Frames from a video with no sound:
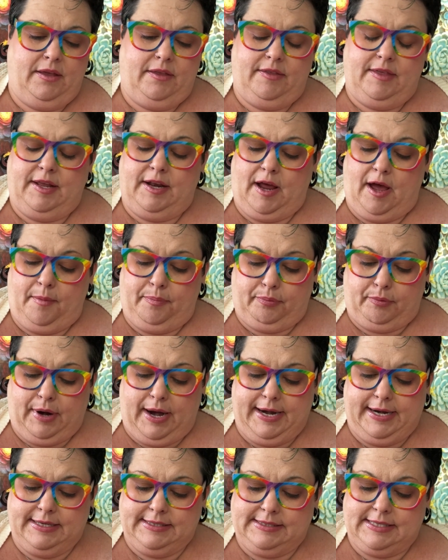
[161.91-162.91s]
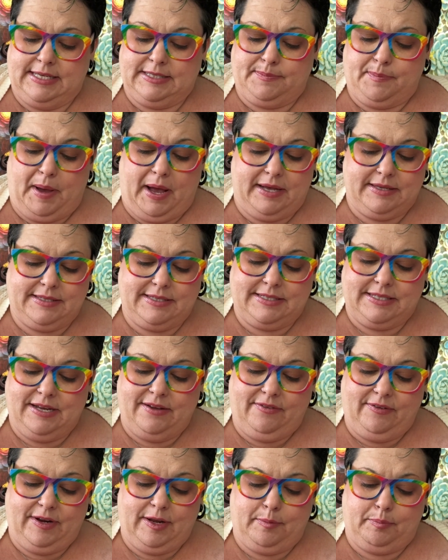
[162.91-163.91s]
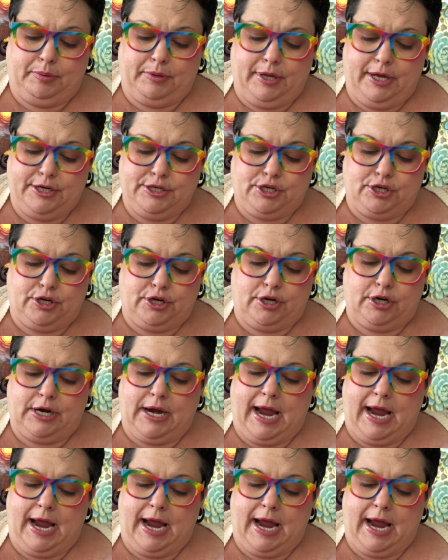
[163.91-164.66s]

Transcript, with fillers: Then upright, it says positivity, pleasure,